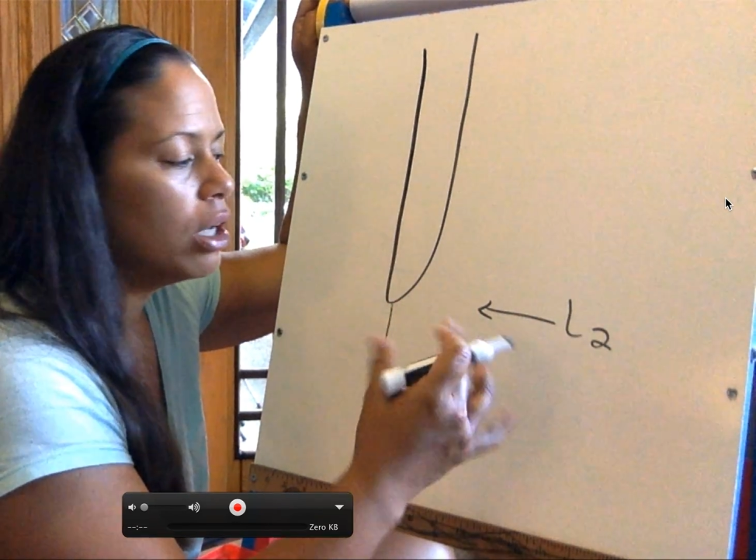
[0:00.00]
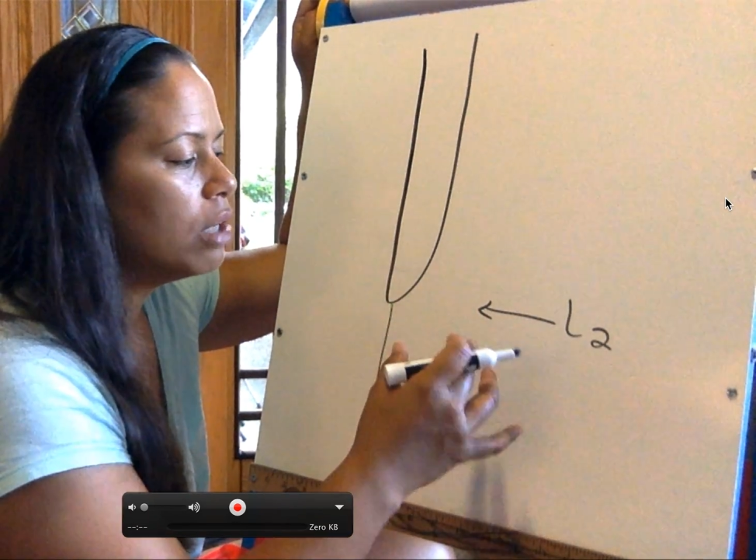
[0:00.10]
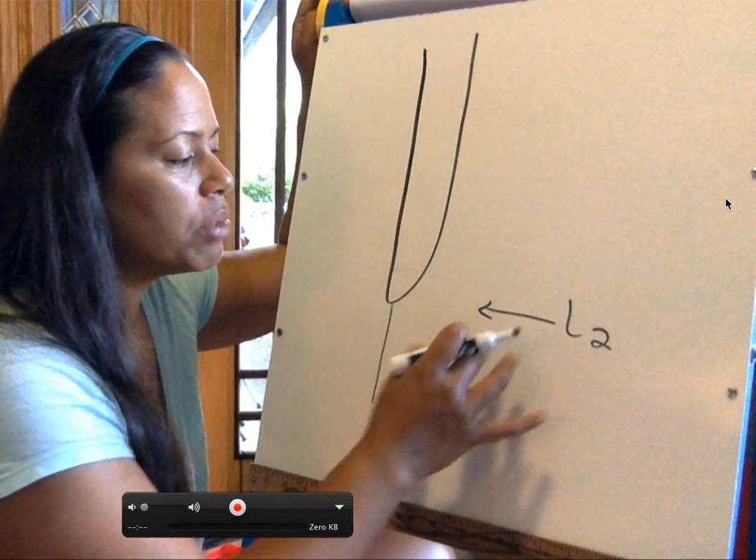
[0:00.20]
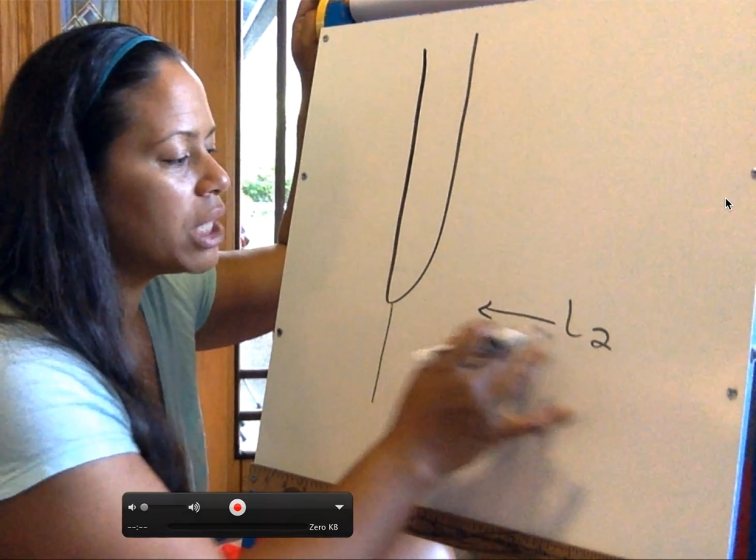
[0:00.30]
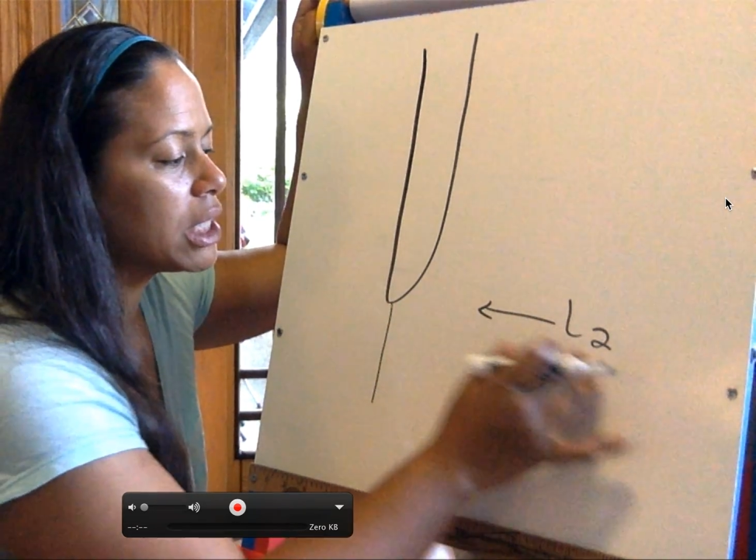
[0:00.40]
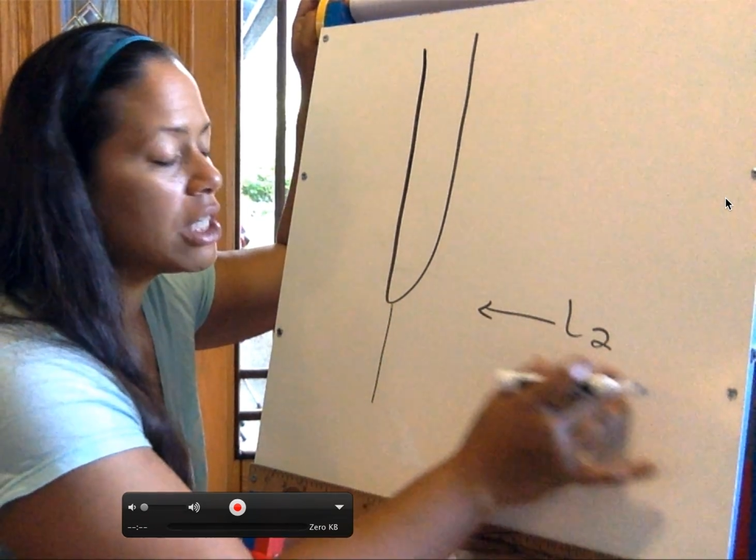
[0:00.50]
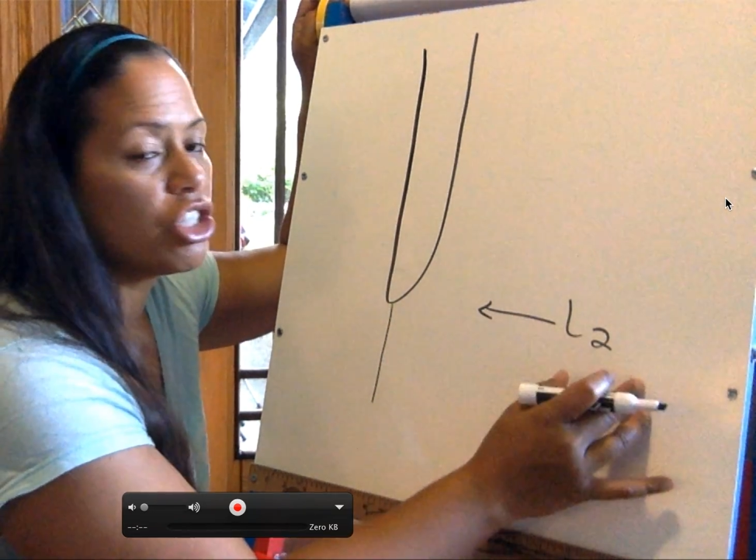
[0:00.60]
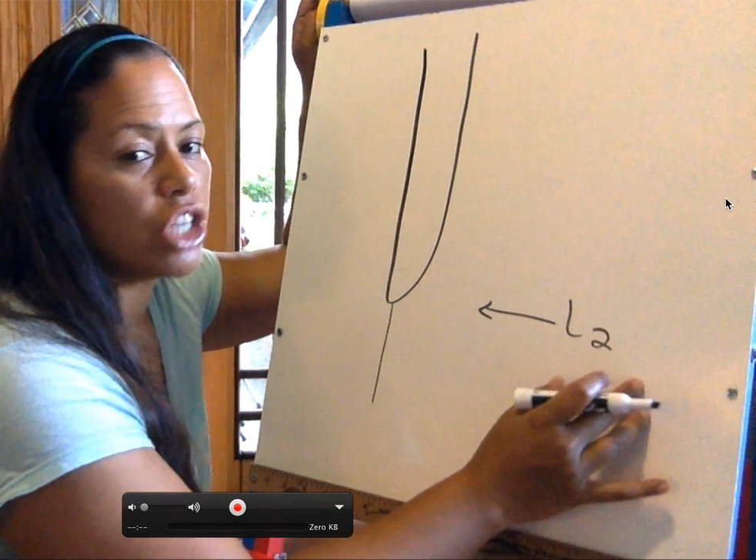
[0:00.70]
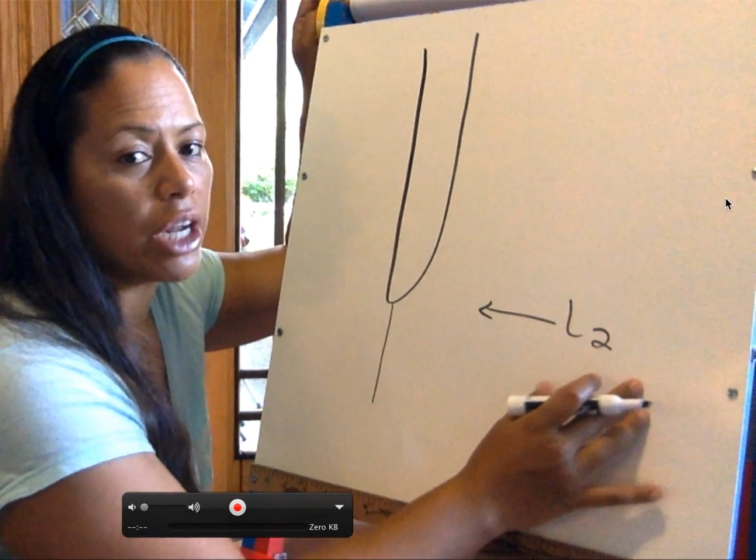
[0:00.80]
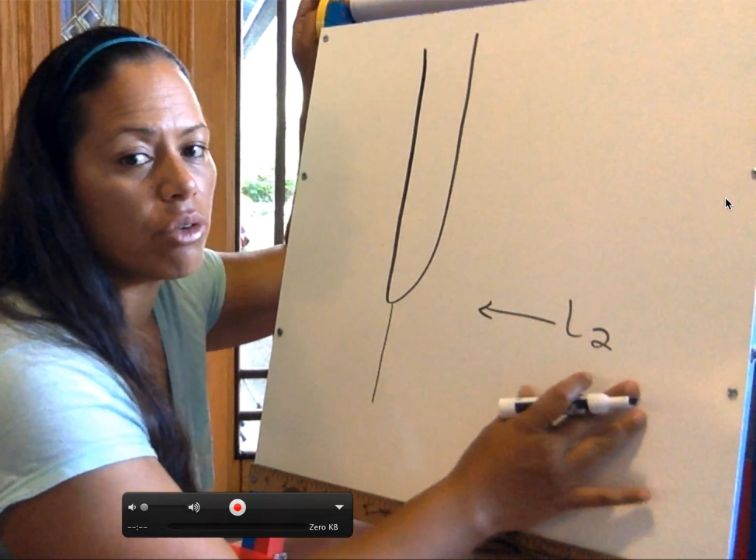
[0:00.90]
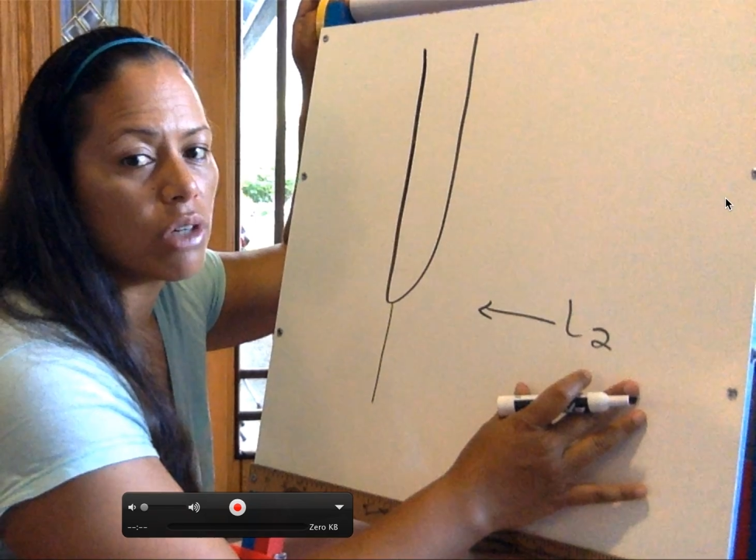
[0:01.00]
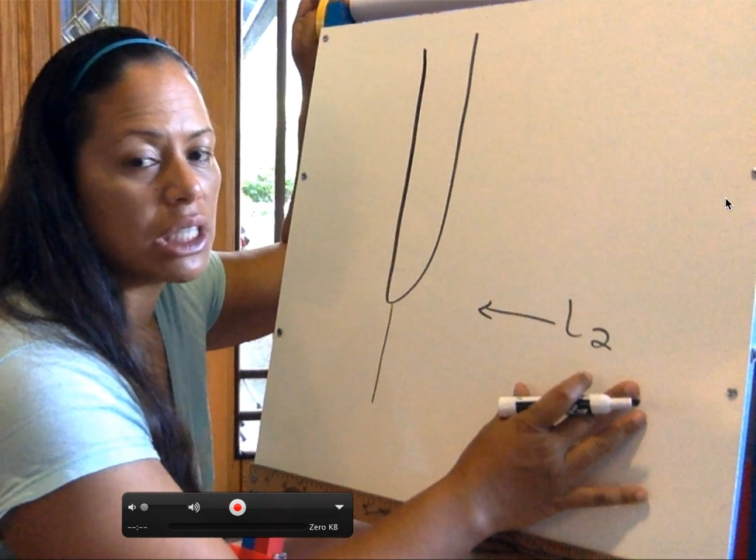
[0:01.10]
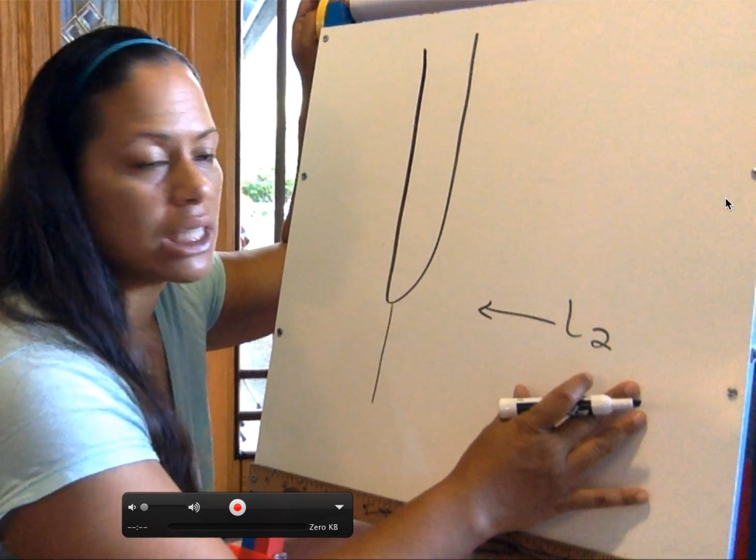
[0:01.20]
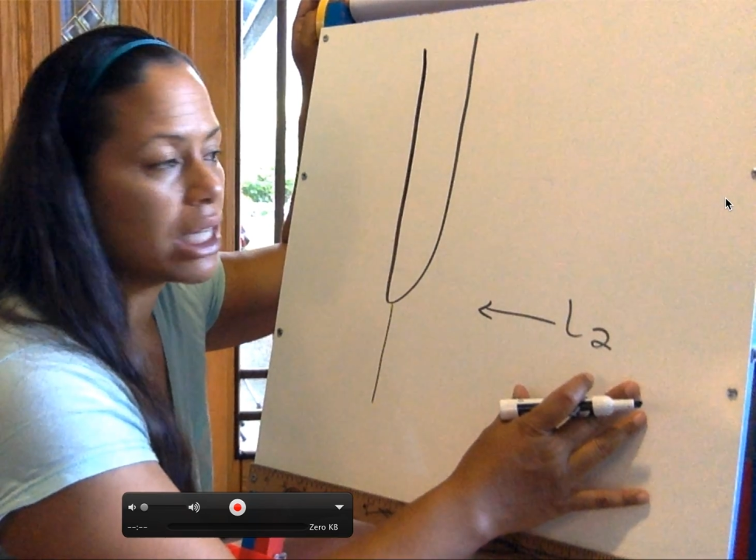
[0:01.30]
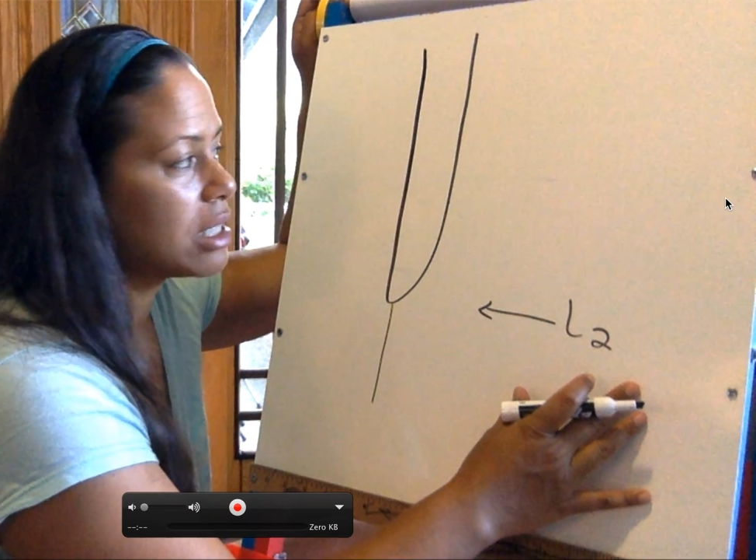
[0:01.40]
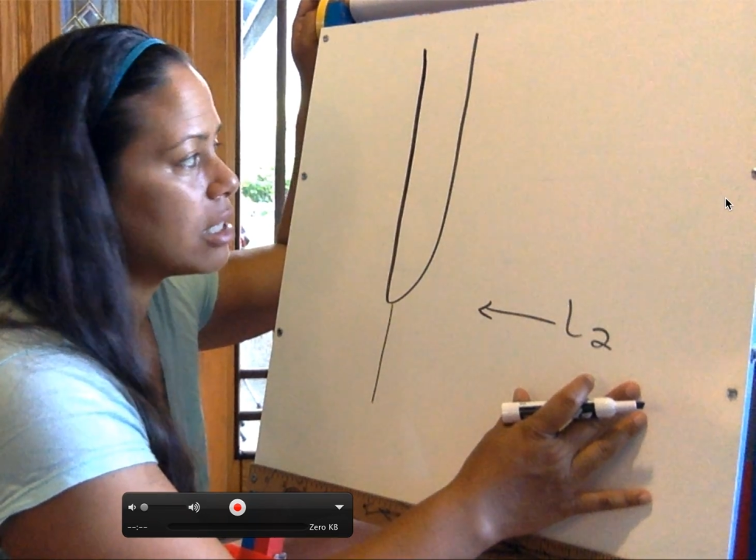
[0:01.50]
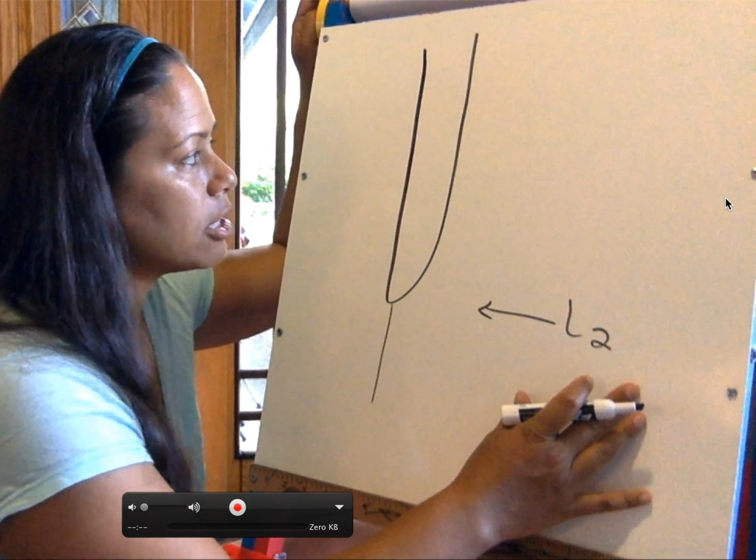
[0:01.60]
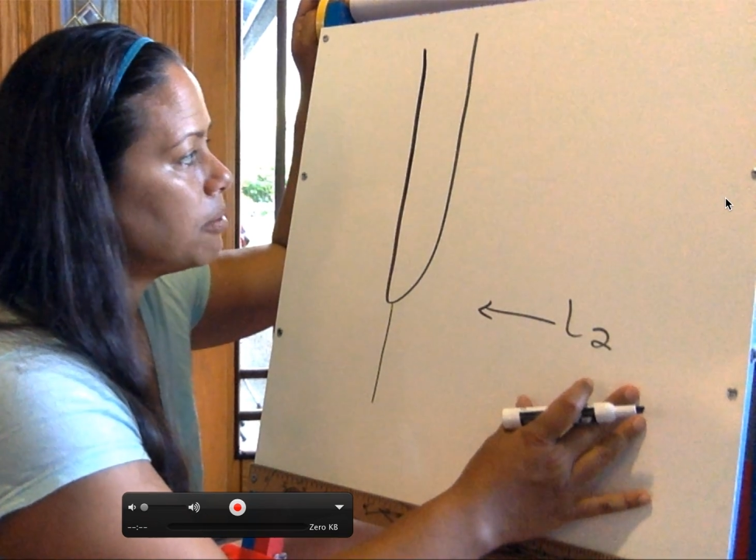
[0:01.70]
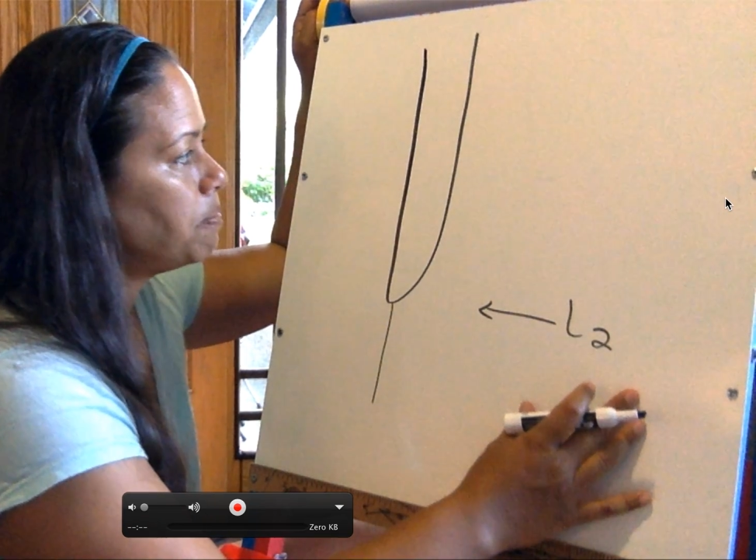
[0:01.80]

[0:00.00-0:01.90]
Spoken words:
but that's a general consensus.